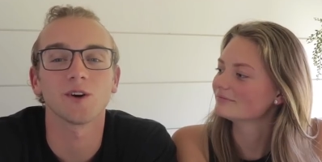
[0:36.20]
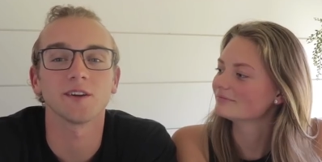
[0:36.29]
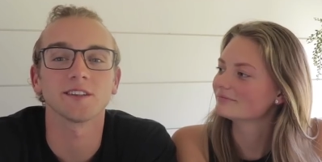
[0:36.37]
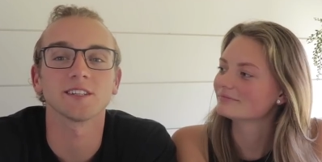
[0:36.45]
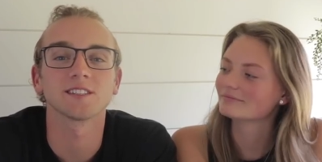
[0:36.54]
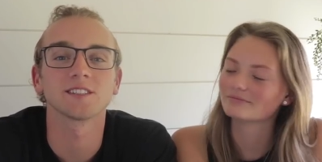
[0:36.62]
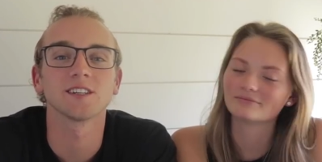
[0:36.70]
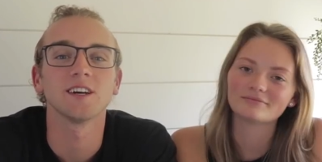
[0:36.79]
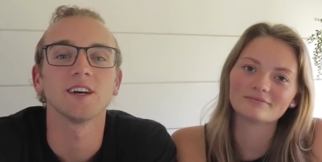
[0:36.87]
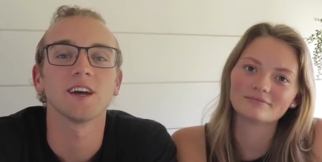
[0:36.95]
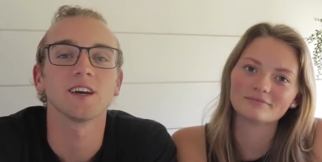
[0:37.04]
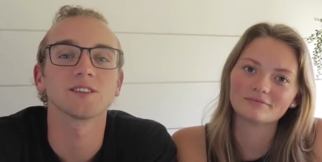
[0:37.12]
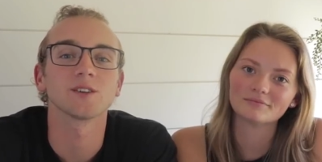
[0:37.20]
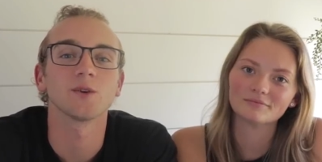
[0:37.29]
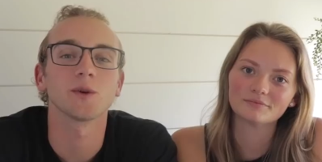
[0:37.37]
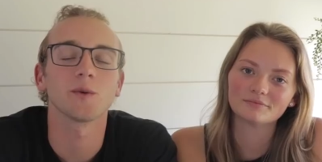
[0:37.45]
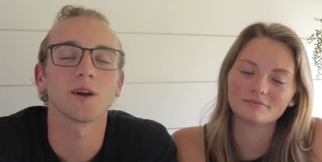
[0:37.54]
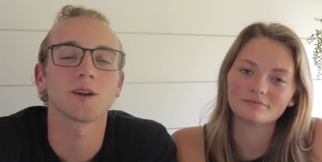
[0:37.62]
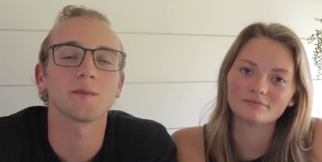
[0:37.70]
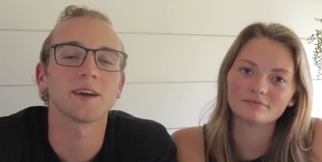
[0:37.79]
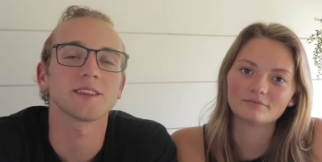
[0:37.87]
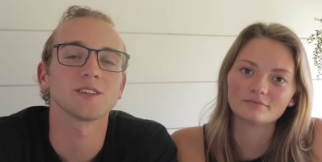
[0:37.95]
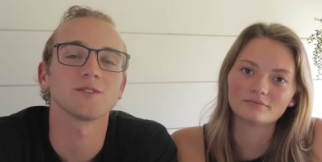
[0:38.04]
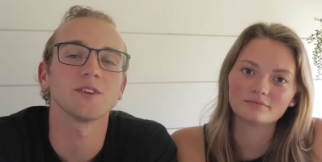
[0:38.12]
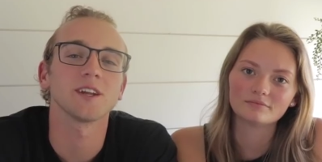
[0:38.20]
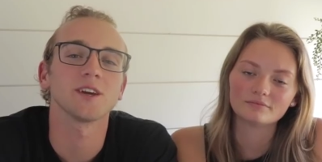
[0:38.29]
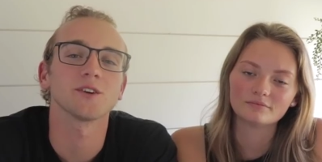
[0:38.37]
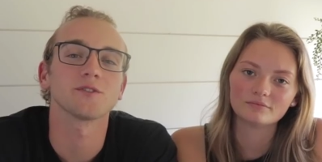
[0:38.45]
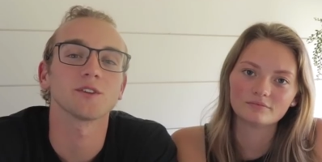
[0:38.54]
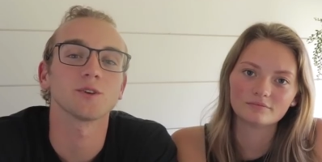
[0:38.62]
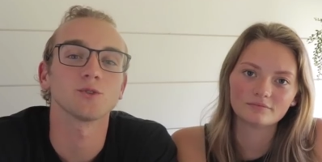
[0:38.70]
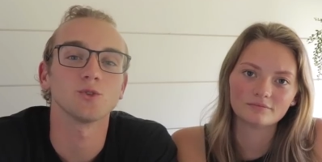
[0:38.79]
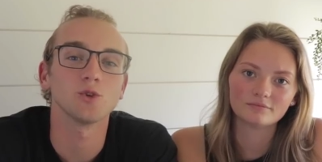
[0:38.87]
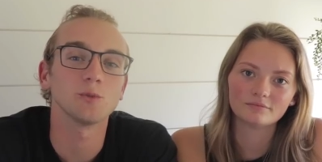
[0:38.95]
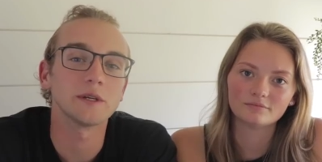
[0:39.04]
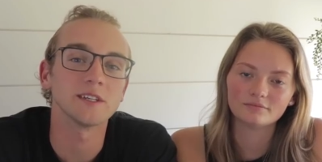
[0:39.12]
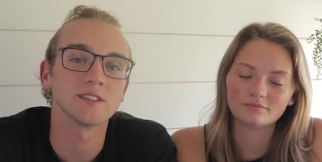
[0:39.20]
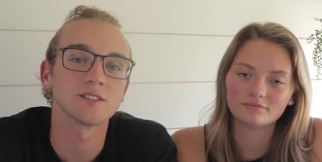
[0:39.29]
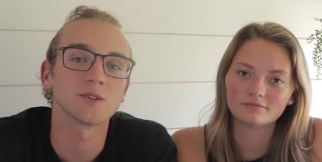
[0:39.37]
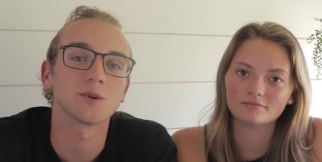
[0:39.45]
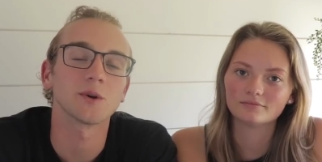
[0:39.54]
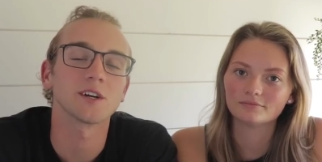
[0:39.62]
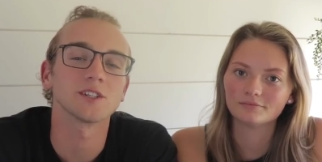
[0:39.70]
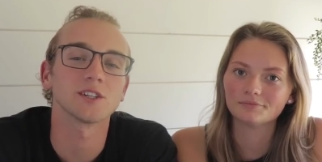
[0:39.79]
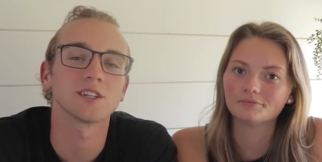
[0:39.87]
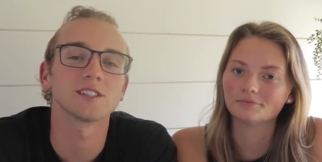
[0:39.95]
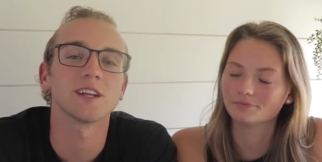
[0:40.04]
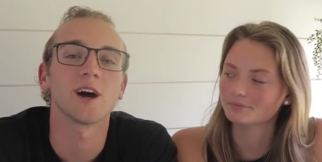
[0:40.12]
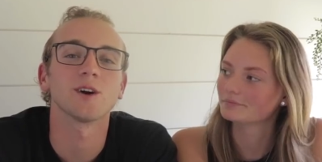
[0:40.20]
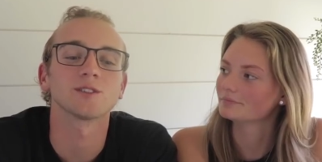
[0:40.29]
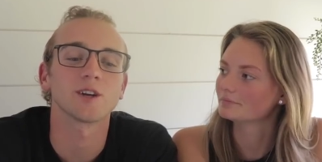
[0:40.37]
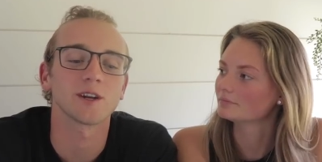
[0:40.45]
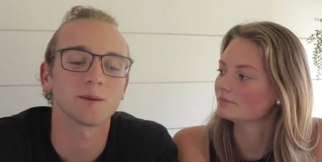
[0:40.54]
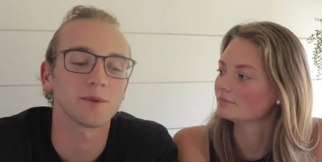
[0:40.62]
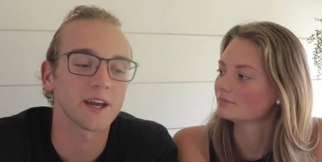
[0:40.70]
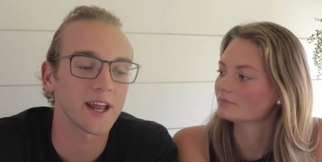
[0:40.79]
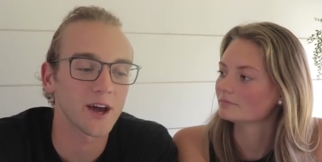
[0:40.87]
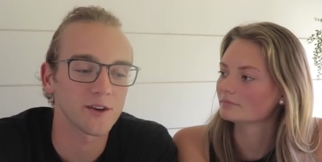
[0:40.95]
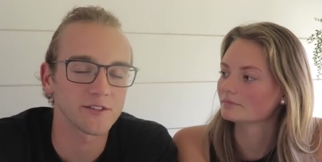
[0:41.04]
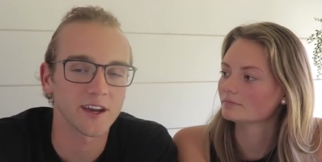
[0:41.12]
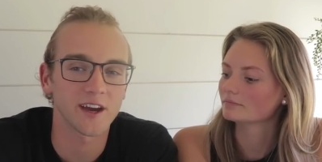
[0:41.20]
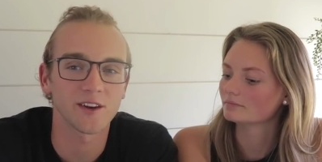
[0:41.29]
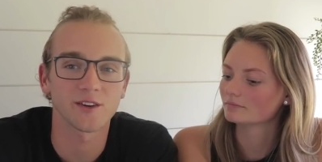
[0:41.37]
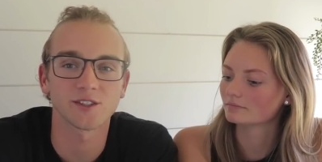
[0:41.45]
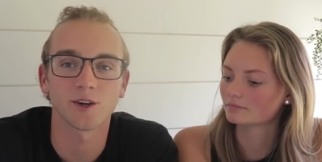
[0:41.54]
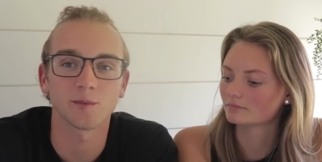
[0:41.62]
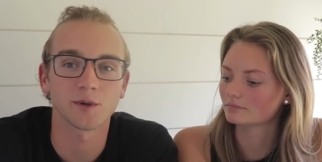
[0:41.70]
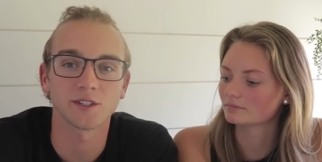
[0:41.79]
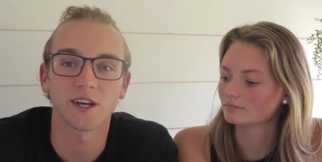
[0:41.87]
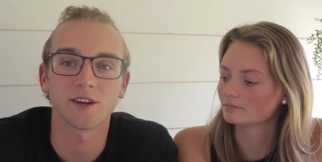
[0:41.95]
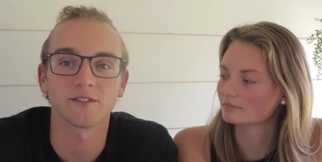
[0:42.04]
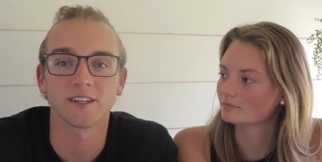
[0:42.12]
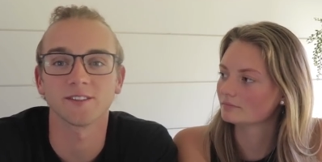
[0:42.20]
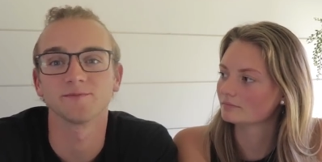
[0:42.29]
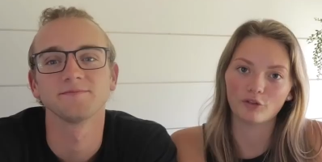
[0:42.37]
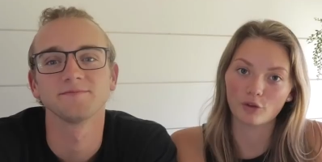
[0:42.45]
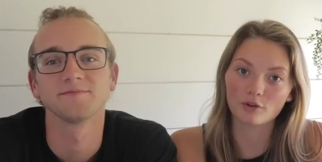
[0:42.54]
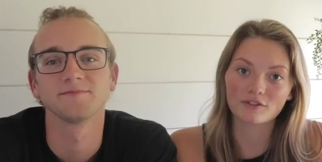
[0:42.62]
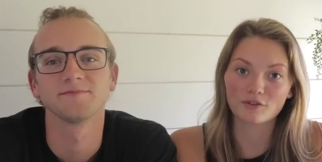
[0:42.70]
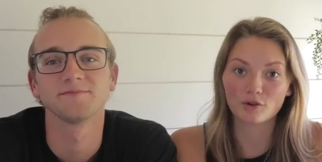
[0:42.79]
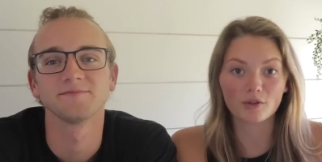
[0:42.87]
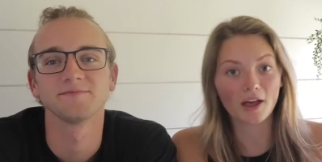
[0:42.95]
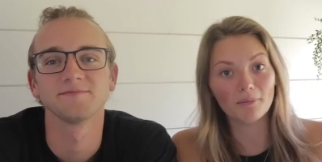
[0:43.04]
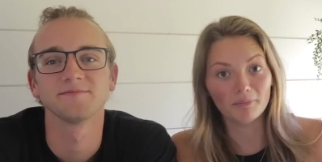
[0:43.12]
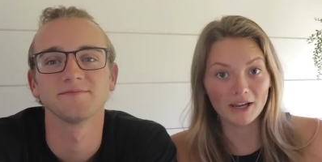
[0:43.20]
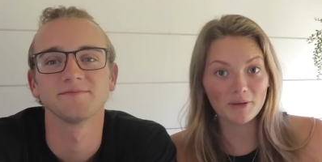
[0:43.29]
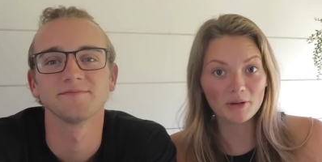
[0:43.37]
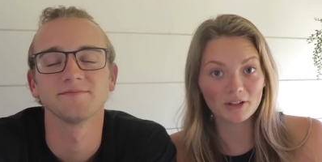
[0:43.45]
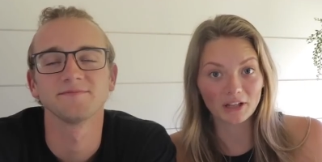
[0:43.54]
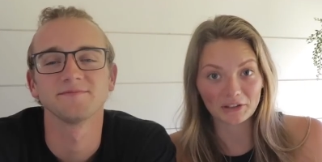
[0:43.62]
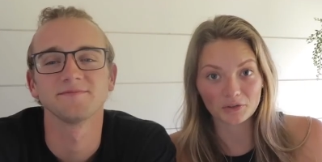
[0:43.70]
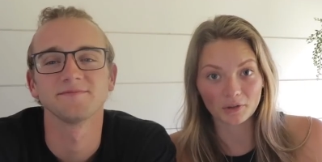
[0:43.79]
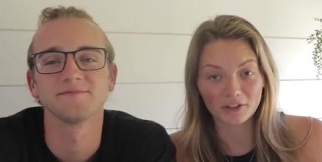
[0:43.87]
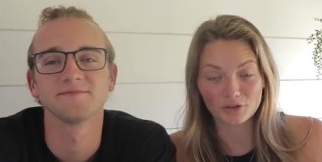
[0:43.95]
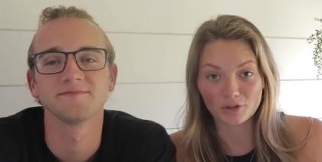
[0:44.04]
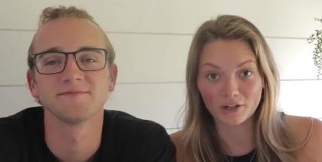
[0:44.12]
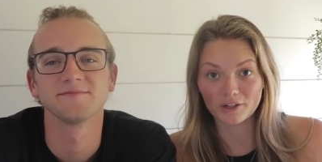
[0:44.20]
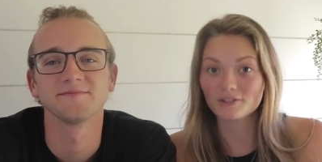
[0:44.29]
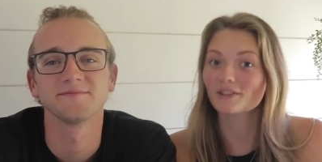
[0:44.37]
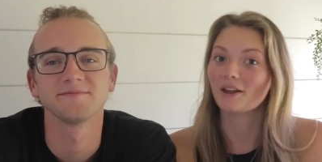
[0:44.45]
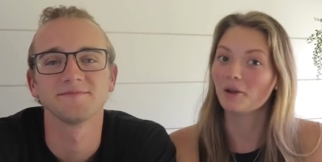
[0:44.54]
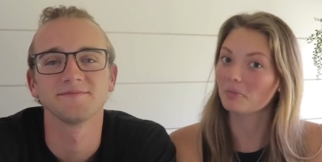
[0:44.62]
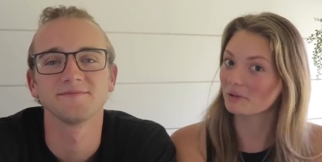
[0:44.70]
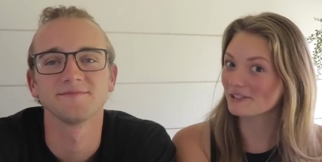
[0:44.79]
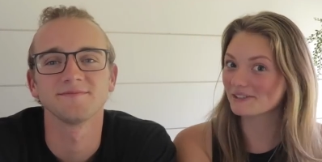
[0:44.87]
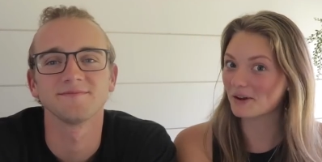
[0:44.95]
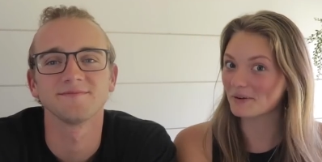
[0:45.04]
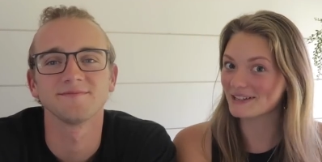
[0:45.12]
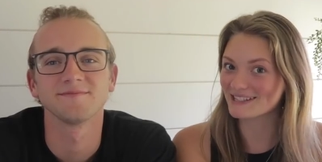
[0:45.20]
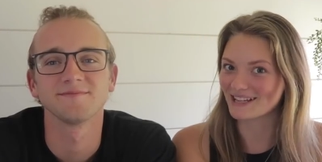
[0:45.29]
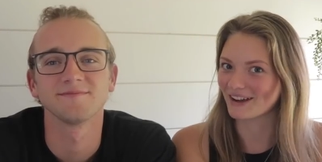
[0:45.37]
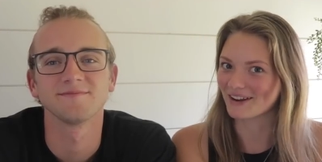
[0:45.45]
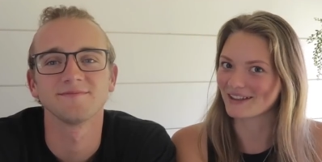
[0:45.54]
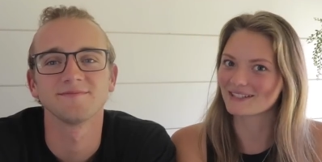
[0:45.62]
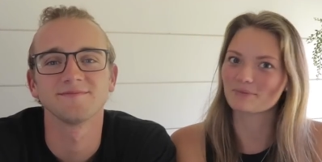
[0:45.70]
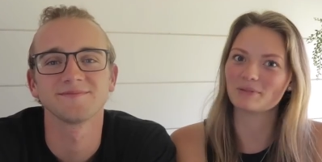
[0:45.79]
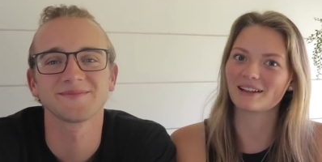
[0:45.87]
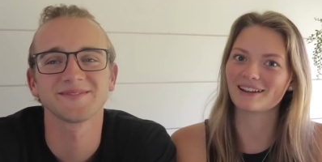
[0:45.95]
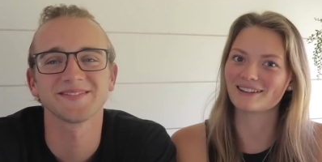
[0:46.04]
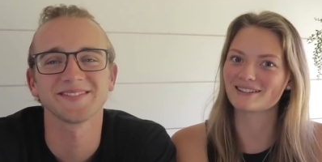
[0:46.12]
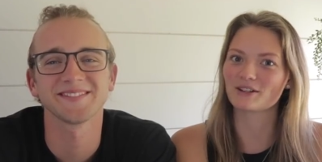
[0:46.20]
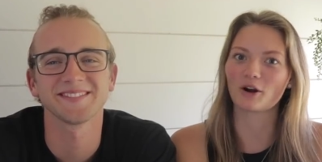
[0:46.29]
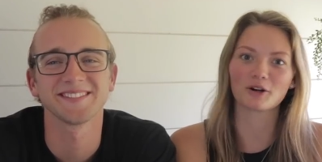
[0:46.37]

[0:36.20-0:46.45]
Speaker 1: to all this. So we wanted to make this video for those newbies who are just now starting to plan out a van or start building out a
Speaker 2: van. For those of you that may be electrical engineers, please go easy on us because